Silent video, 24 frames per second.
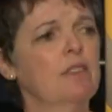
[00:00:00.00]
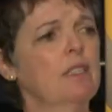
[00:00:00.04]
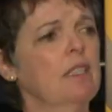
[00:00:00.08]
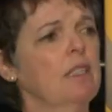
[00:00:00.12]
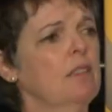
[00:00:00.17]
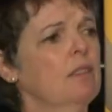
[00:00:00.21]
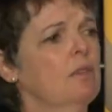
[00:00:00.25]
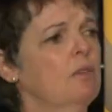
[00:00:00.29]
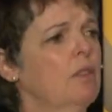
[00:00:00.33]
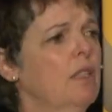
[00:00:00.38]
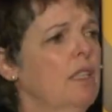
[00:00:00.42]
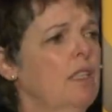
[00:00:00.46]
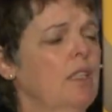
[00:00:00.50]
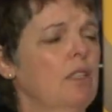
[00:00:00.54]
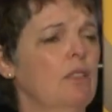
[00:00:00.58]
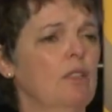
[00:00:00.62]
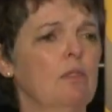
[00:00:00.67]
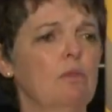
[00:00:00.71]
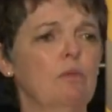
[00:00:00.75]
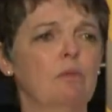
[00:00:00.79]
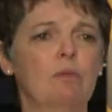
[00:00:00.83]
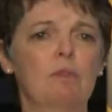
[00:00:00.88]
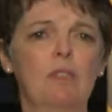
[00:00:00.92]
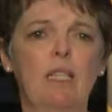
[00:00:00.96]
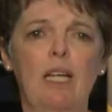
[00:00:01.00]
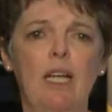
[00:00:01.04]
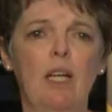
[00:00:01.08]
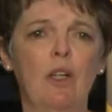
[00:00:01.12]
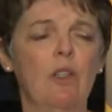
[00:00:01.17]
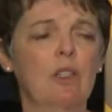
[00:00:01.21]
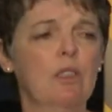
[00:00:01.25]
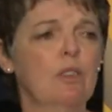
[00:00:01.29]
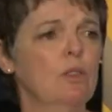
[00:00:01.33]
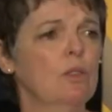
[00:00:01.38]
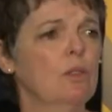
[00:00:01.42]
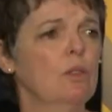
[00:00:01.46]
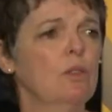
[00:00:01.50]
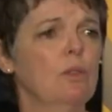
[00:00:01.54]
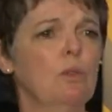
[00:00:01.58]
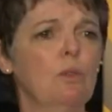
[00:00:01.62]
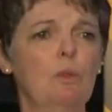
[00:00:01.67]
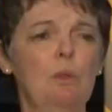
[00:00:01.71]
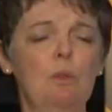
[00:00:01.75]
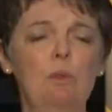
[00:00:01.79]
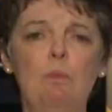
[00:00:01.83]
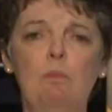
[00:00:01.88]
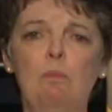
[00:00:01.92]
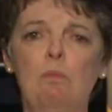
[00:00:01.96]
They're, they're characters
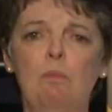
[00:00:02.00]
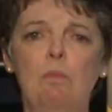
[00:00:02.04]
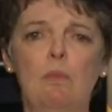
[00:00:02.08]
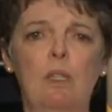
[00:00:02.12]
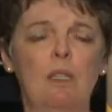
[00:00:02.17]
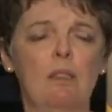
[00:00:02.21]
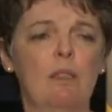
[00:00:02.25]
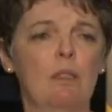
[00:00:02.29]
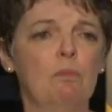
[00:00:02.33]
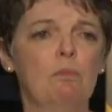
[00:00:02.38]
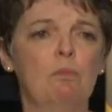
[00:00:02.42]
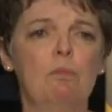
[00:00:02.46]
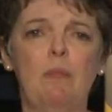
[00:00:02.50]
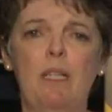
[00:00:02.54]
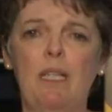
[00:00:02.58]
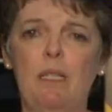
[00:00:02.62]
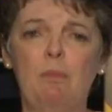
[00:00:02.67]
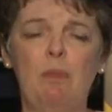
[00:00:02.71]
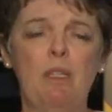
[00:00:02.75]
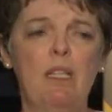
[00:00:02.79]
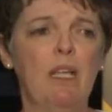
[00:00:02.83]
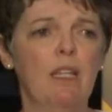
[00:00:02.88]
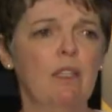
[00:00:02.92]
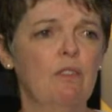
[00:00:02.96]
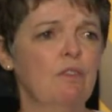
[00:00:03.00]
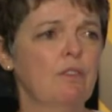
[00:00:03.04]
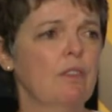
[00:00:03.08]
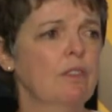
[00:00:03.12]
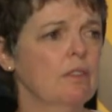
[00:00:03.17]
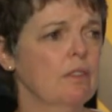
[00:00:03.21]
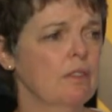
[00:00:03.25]
who uh, maybe have,